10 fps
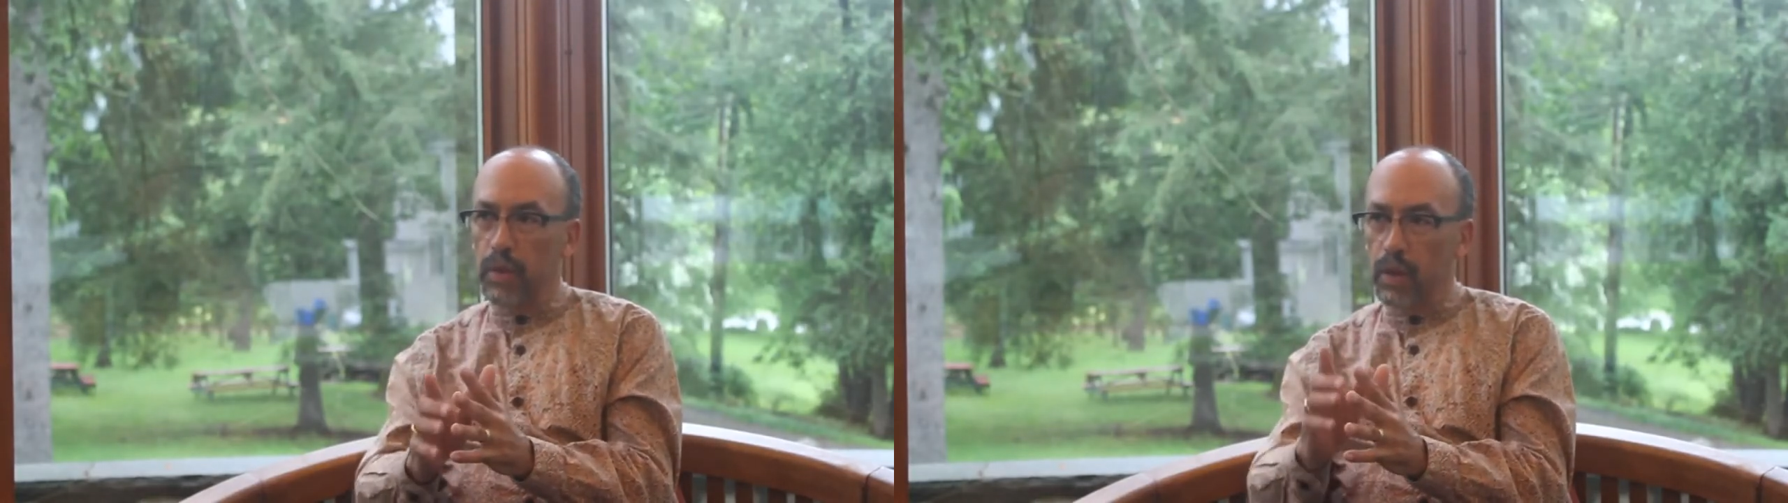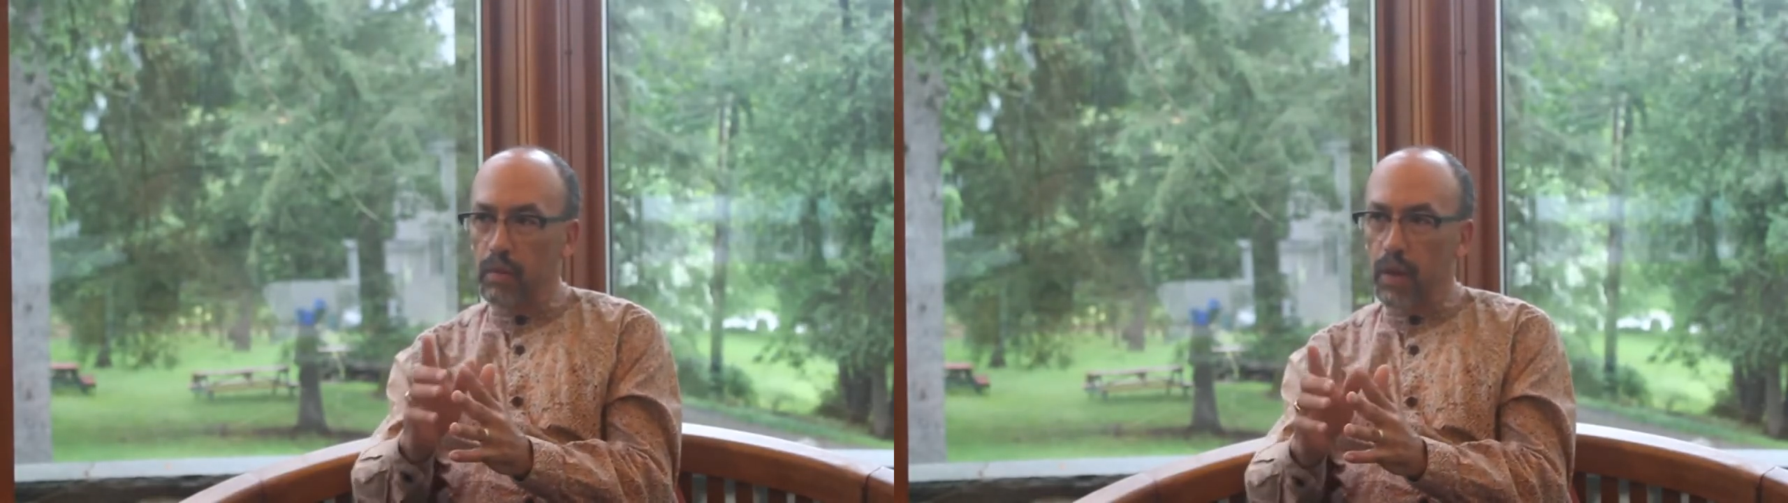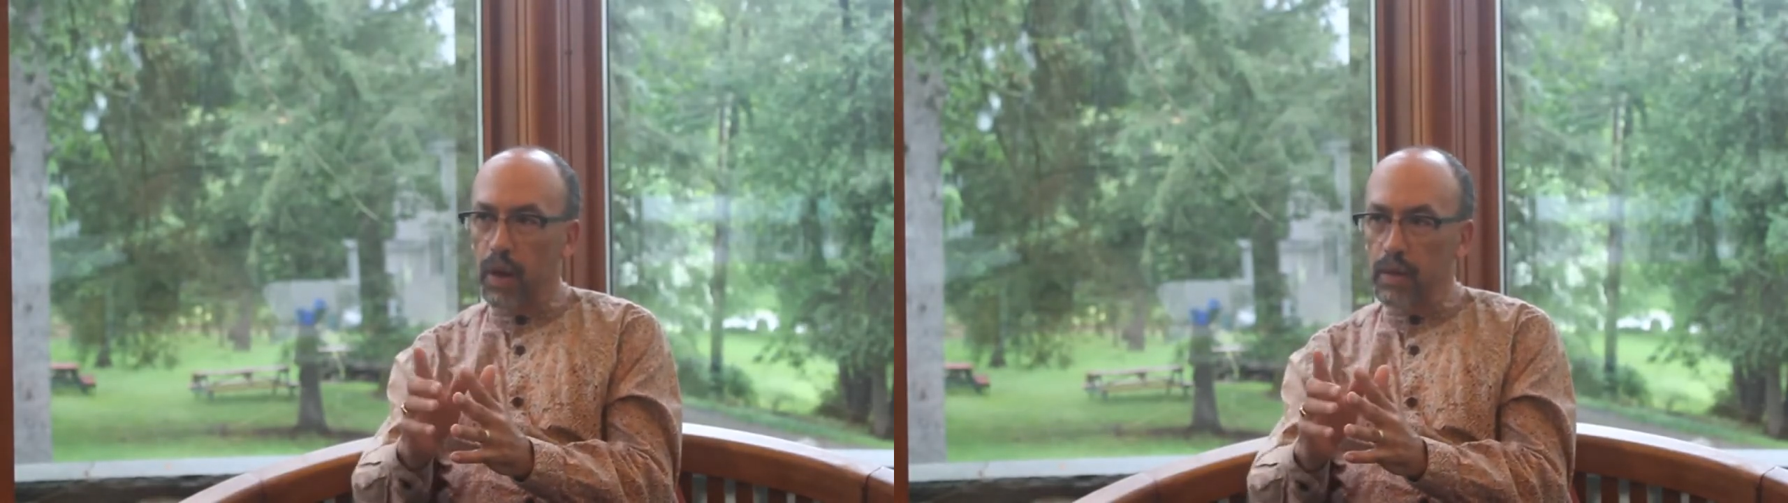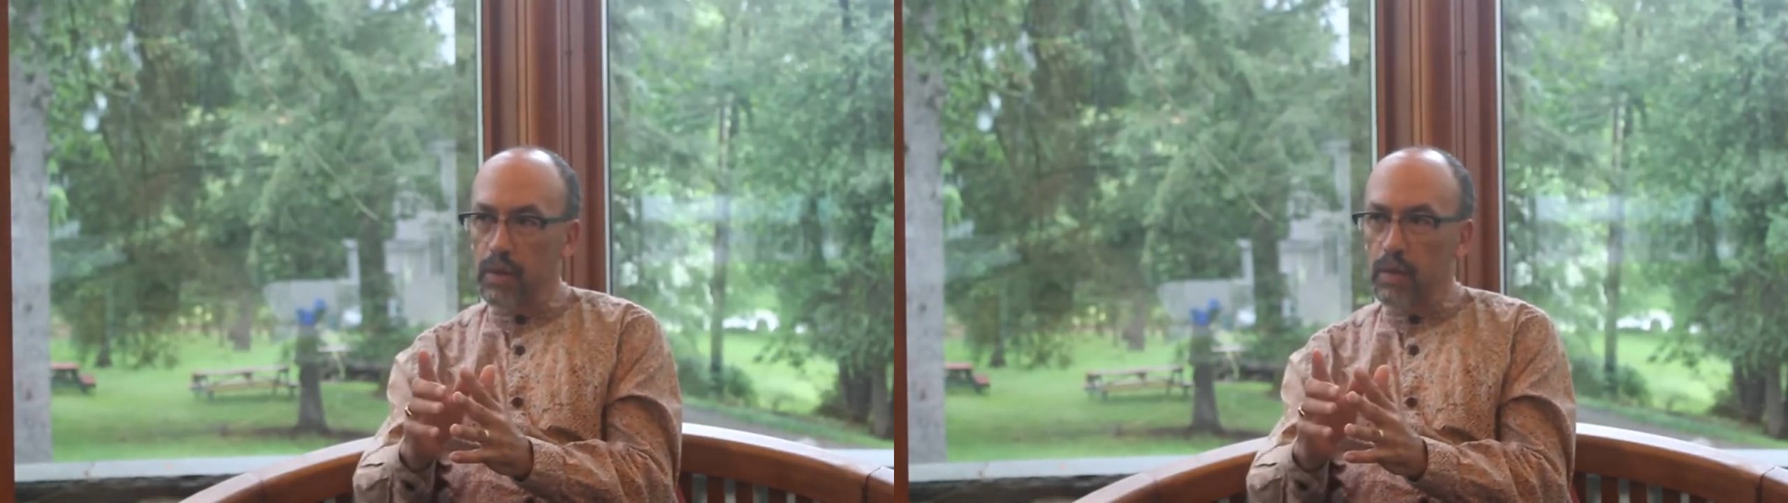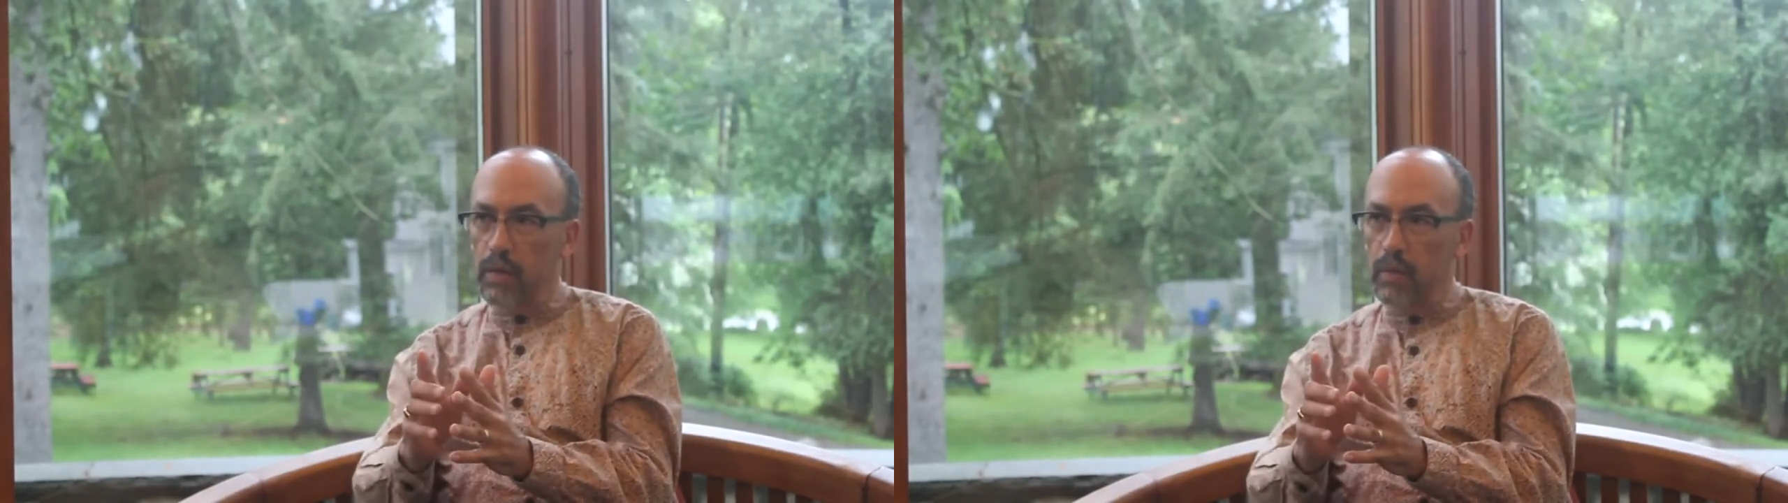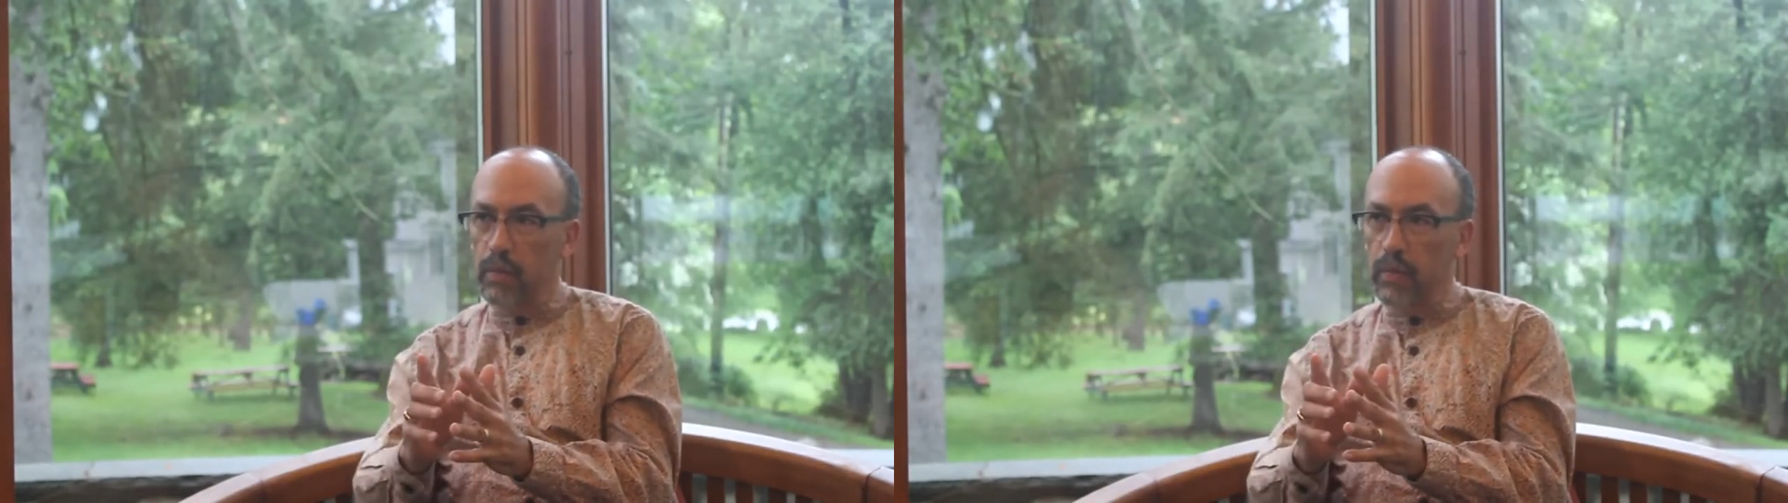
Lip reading: in Marxism.